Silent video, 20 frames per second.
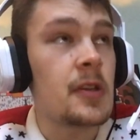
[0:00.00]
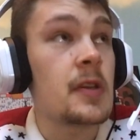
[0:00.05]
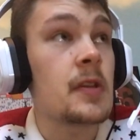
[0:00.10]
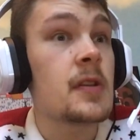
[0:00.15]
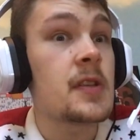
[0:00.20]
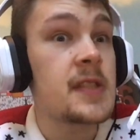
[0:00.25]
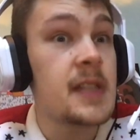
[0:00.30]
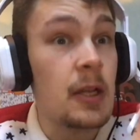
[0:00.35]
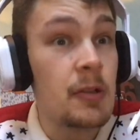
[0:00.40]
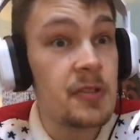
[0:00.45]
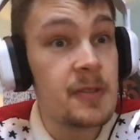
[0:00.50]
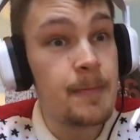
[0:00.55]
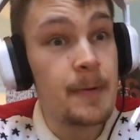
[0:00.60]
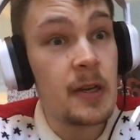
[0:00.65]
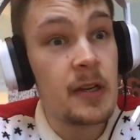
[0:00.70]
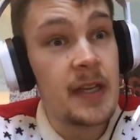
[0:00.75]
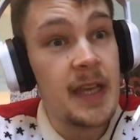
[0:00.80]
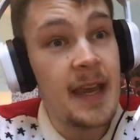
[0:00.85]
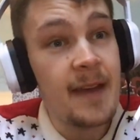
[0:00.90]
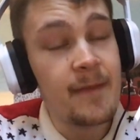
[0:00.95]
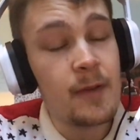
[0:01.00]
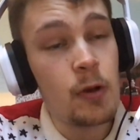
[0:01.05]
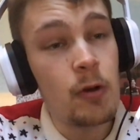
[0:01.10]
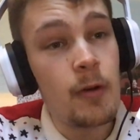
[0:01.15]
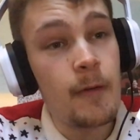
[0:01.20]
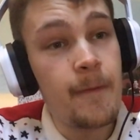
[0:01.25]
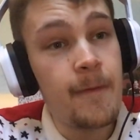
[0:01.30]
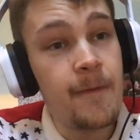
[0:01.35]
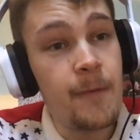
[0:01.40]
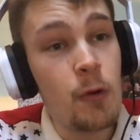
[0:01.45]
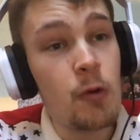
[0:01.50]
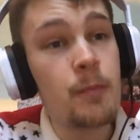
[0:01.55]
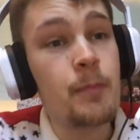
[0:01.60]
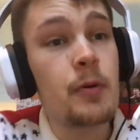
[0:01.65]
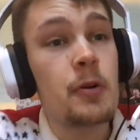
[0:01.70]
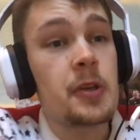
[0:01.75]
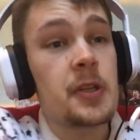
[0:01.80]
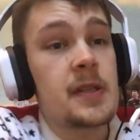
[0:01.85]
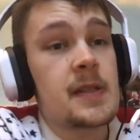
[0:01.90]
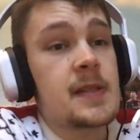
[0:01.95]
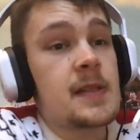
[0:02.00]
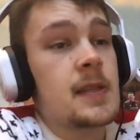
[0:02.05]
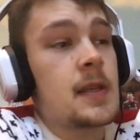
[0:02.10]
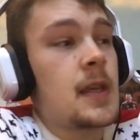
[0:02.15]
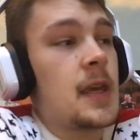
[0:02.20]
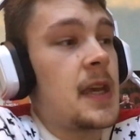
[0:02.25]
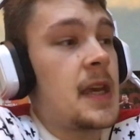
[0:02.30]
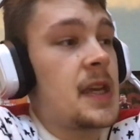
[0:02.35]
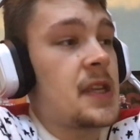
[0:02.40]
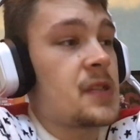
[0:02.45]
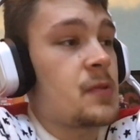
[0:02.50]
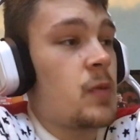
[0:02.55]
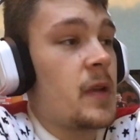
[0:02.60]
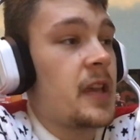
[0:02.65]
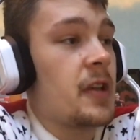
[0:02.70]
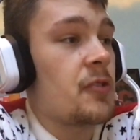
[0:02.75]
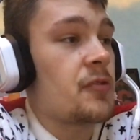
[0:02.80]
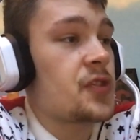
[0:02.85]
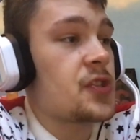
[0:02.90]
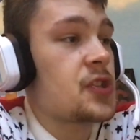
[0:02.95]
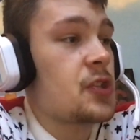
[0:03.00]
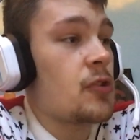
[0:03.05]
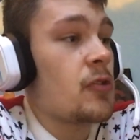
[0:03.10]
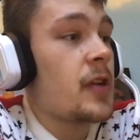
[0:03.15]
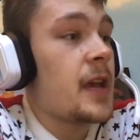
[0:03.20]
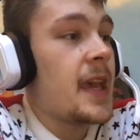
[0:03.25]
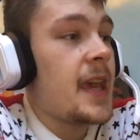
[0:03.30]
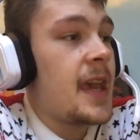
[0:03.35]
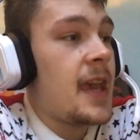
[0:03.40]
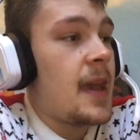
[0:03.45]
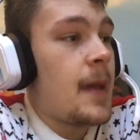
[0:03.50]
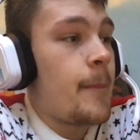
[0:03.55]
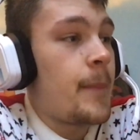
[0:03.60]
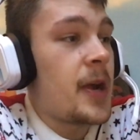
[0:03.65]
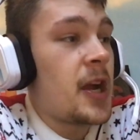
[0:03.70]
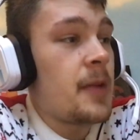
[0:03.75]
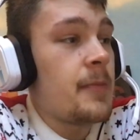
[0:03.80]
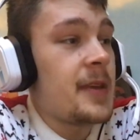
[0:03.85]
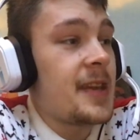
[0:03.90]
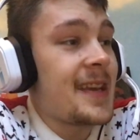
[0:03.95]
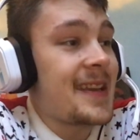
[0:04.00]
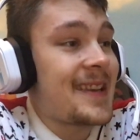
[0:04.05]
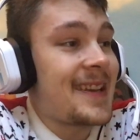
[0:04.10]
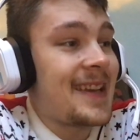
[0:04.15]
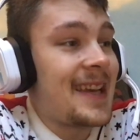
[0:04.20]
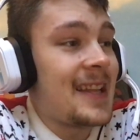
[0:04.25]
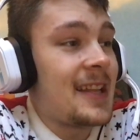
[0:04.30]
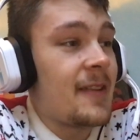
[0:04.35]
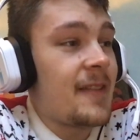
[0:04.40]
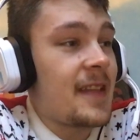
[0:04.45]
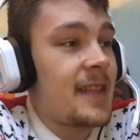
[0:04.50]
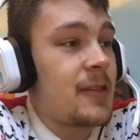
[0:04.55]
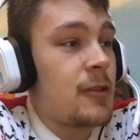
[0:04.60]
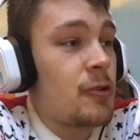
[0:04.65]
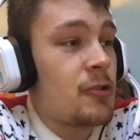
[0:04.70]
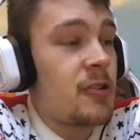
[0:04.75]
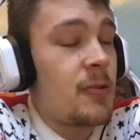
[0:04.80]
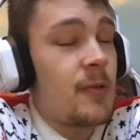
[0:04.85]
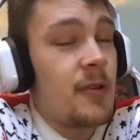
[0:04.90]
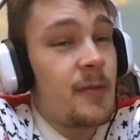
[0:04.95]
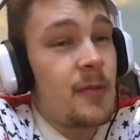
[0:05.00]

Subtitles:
Salzburg have got 4 points as well. So Bayern Munich, Lokomotiv